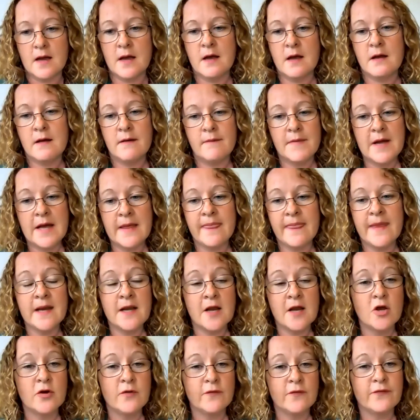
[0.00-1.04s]
And
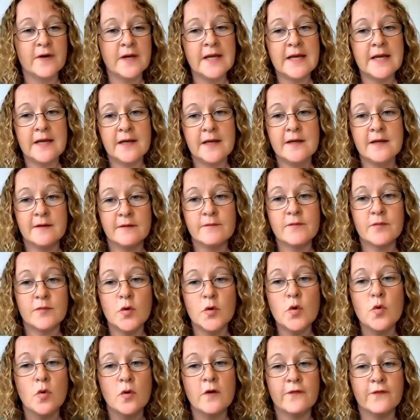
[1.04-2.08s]
then hopefully
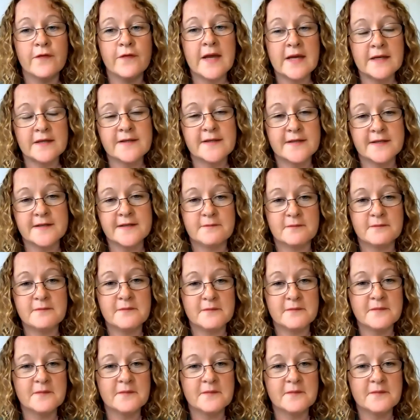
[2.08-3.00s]
all of this